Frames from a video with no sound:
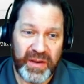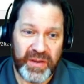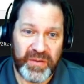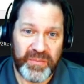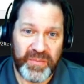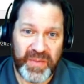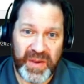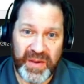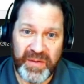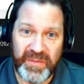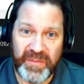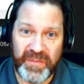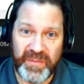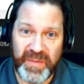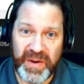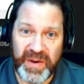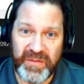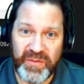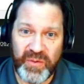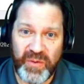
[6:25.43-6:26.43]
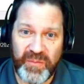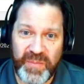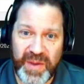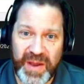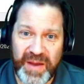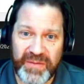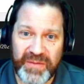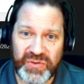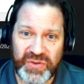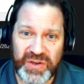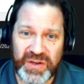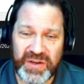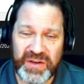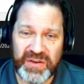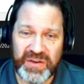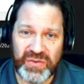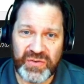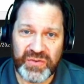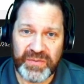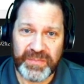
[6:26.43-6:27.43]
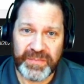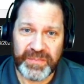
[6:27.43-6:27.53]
Many of you may have seen this.